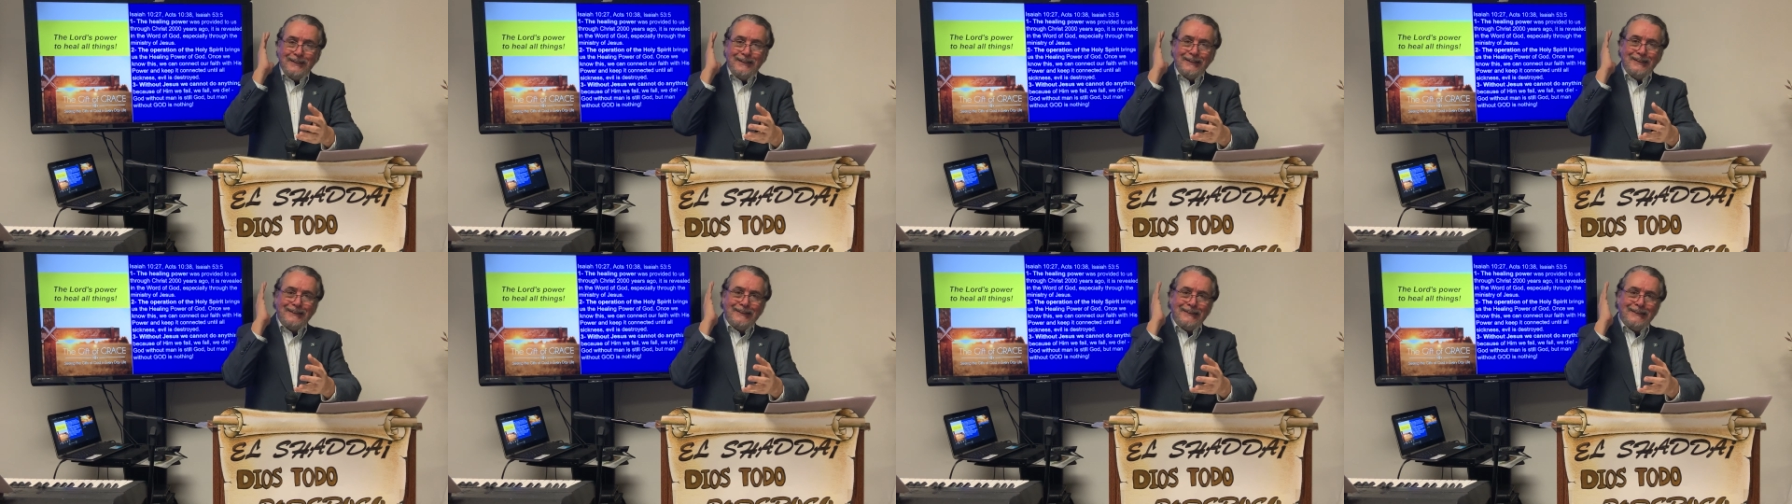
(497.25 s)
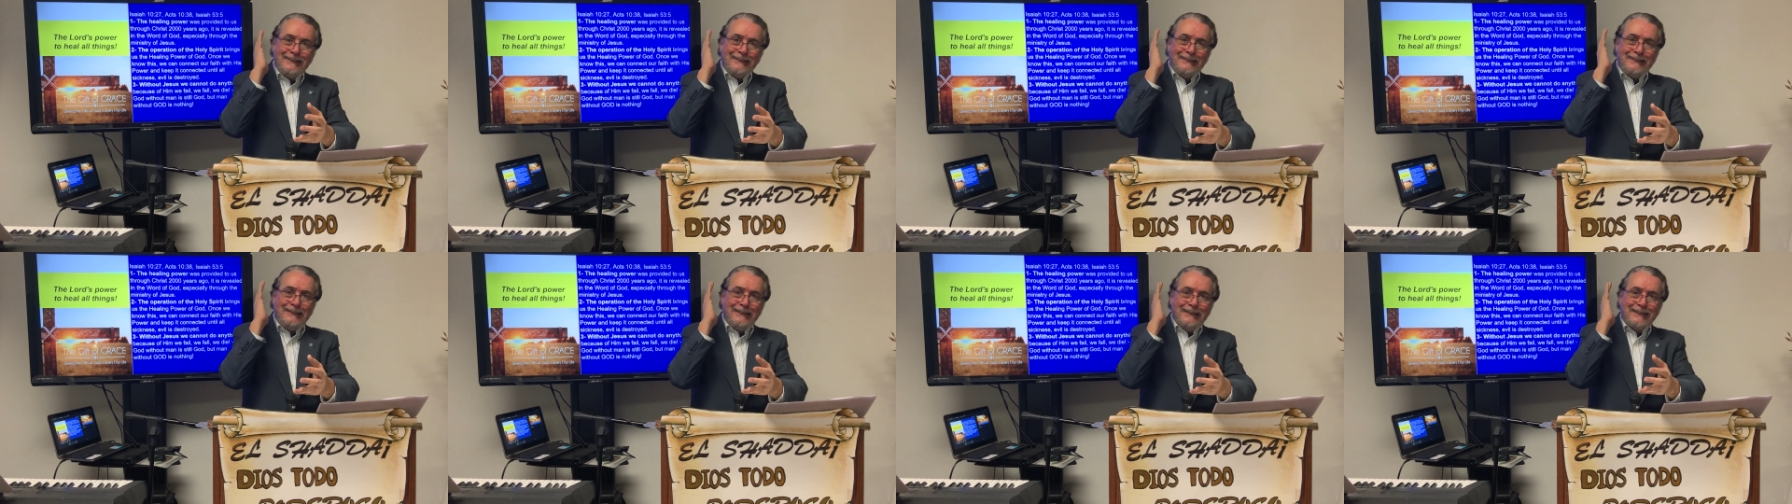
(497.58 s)
The,
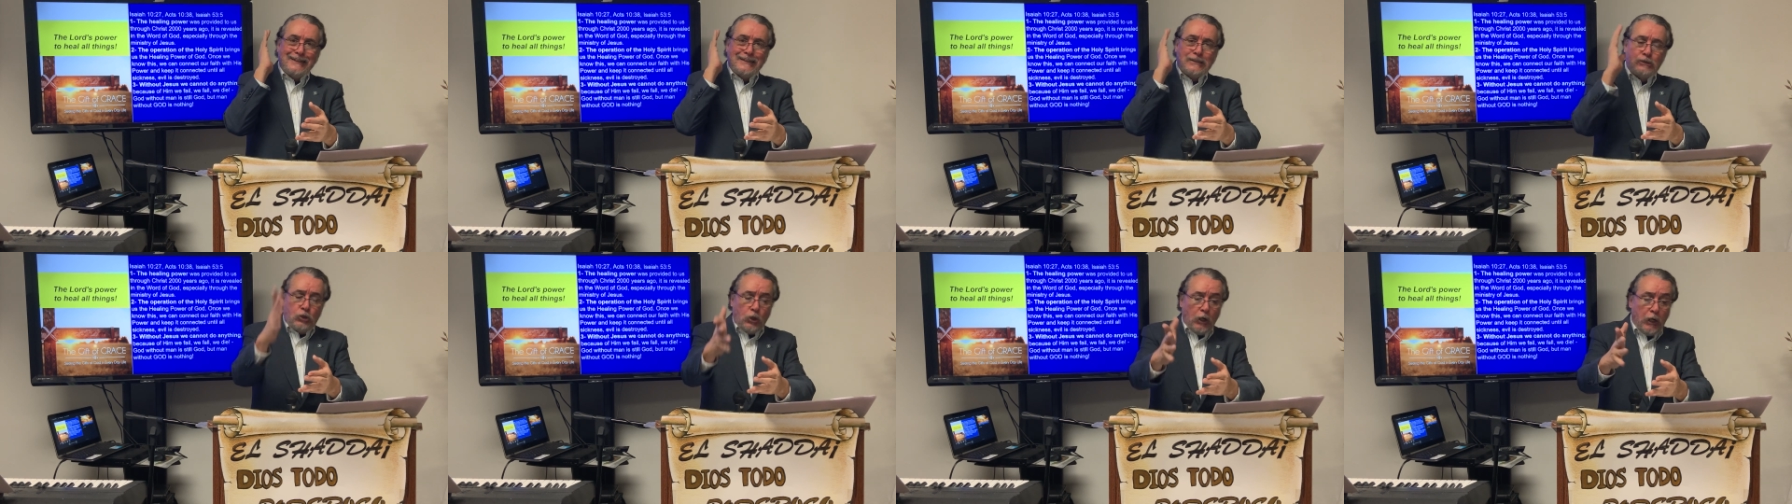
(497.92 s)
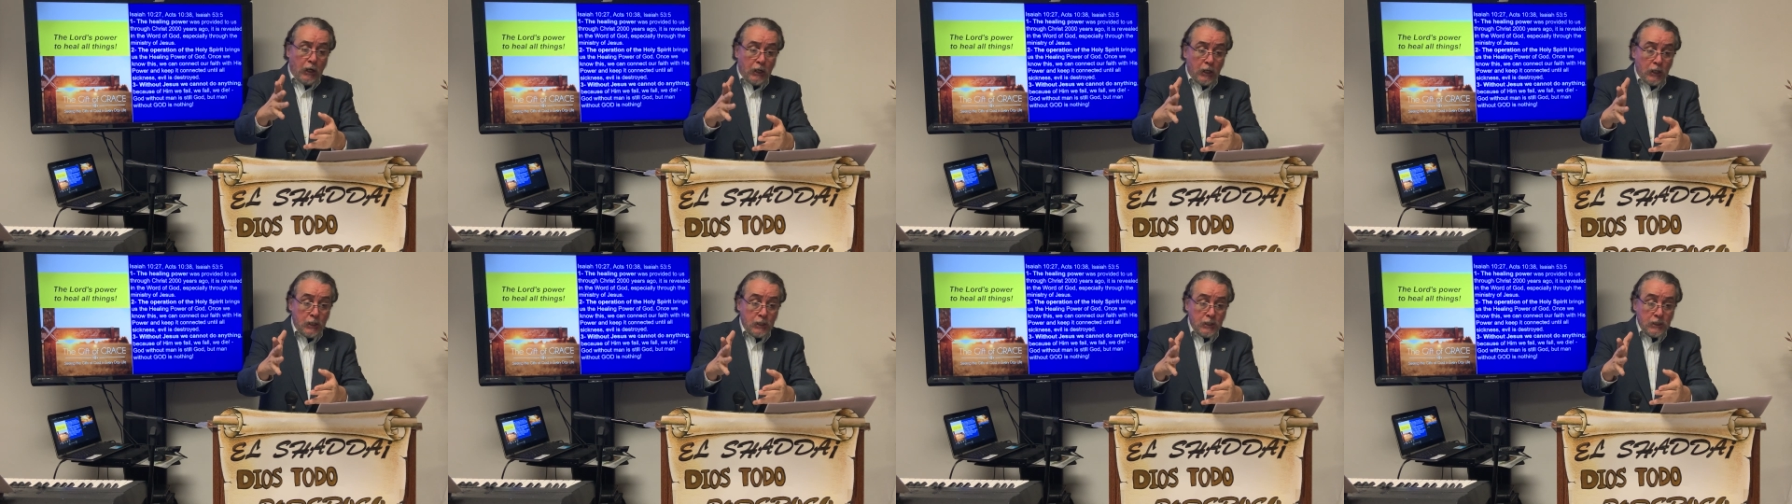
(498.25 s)
the,
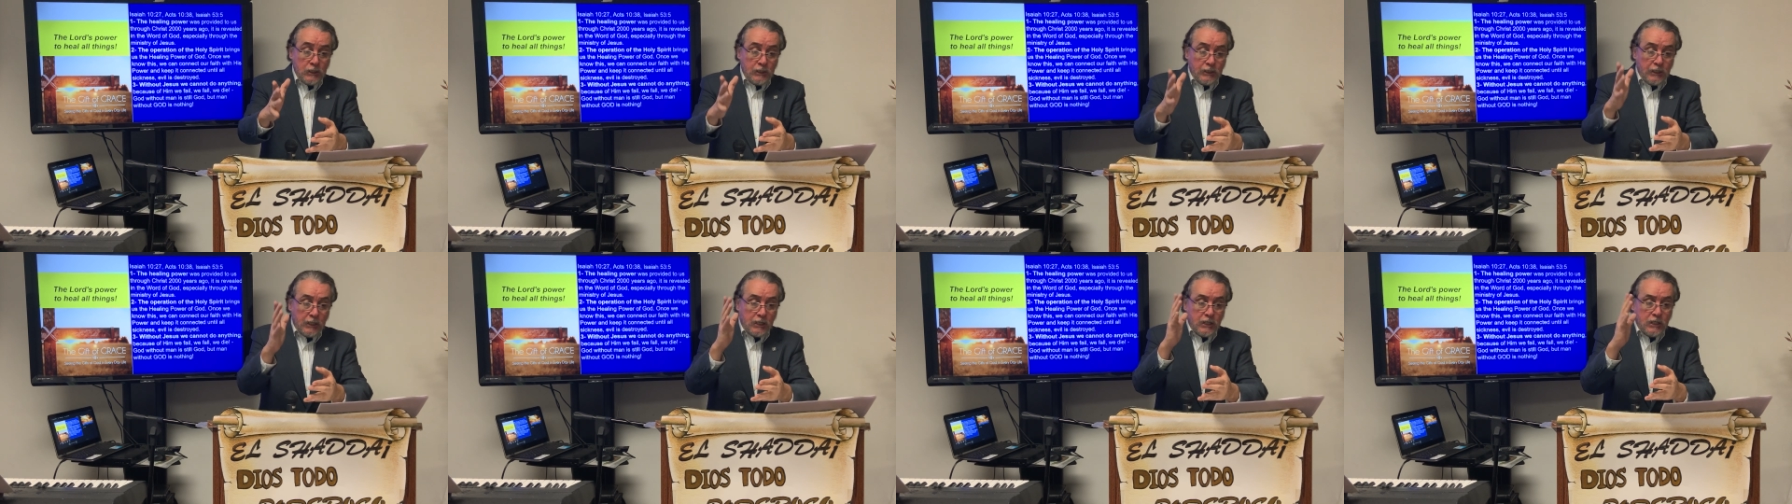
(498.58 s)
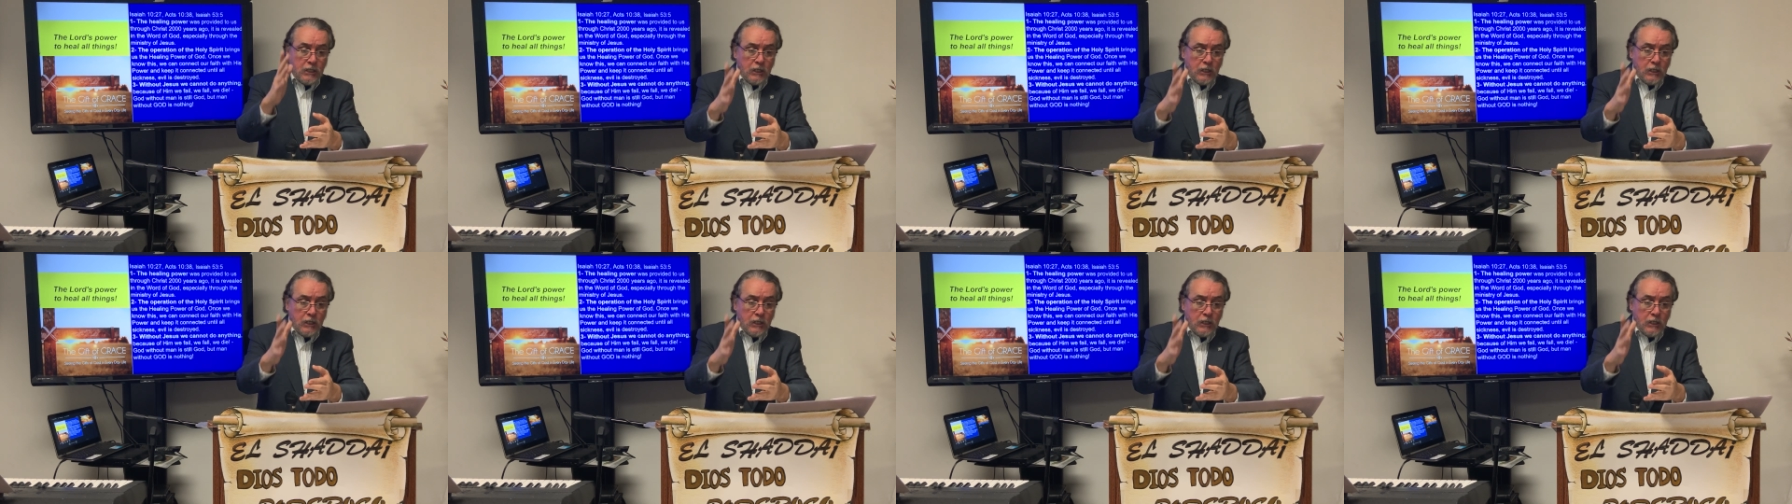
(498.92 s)
cur, the